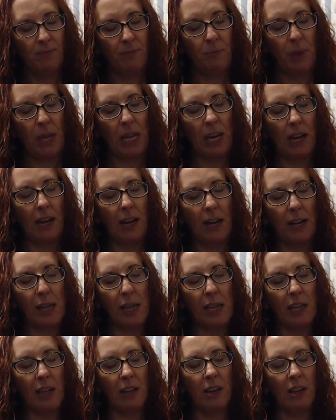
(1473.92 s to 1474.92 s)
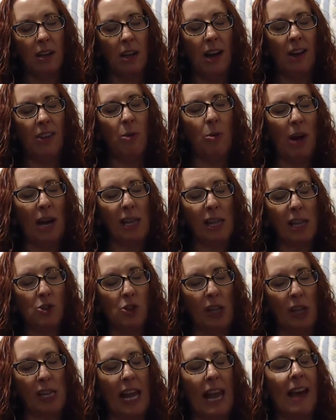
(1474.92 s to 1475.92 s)
Because otherwise they
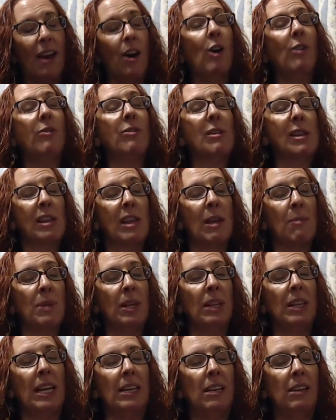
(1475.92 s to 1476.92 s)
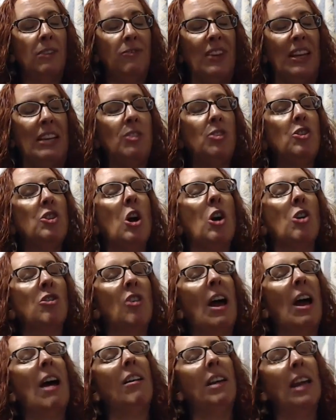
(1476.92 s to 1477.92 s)
just get overstimulated and they don't
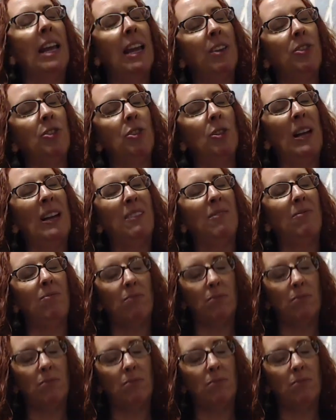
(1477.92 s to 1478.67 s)
know how to handle it.